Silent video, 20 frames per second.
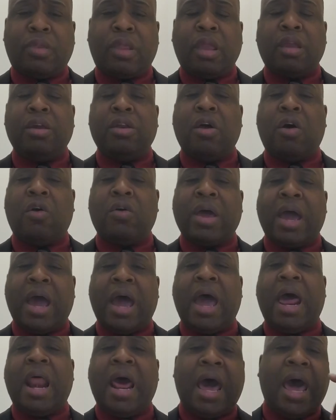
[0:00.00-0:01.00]
And
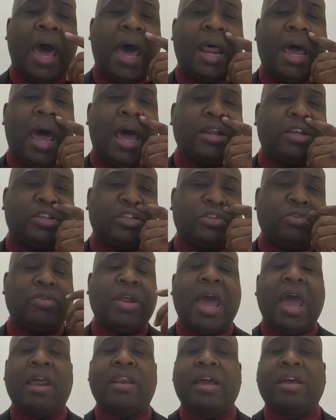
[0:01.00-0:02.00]
I just do
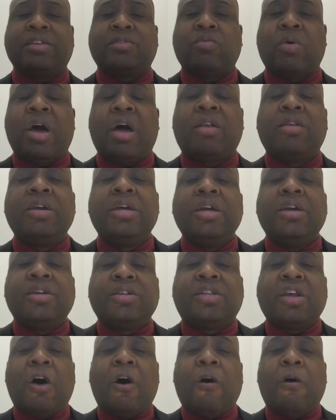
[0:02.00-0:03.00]
that as well.
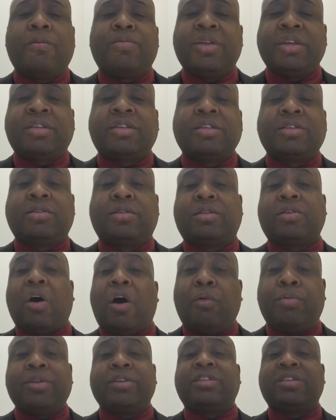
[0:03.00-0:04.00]
So I
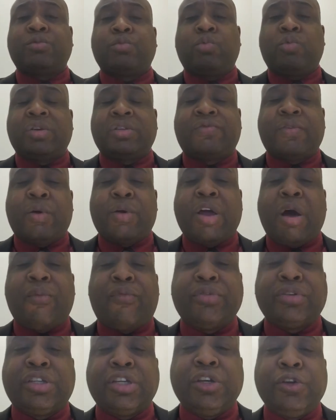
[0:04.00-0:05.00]
hope this was very
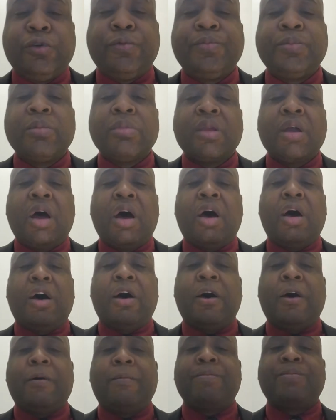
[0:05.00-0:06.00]
helpful to you.
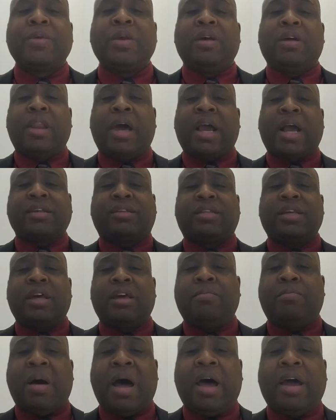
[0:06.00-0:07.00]
Like I
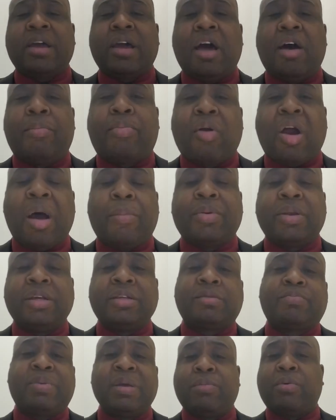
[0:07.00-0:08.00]
said, buying HUD
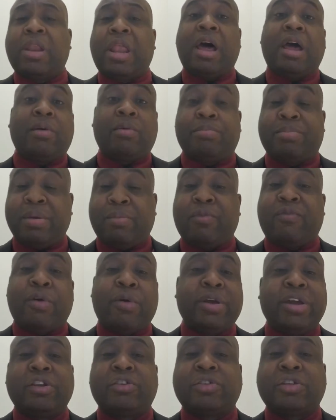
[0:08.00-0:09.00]
properties, people are
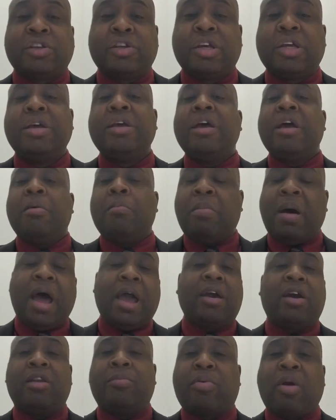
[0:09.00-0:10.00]
very interested in it.
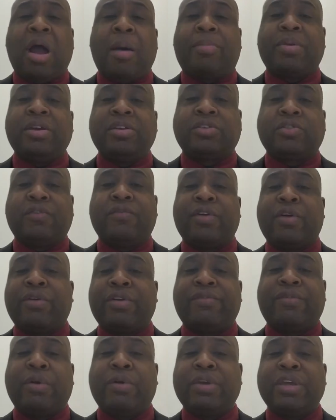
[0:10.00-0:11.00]
Buying HUD properties are
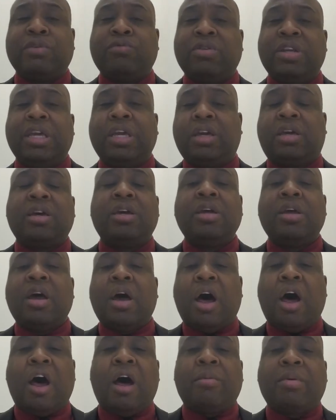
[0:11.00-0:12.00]
very, very unique
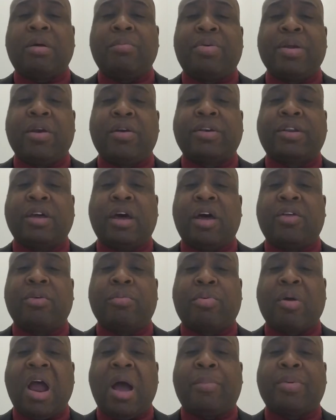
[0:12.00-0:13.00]
compared to other
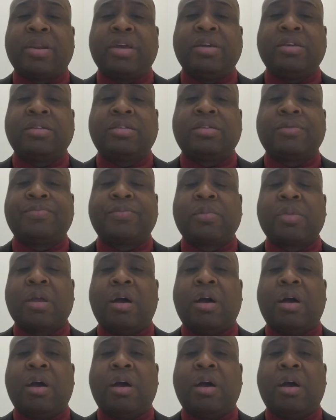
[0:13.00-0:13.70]
properties.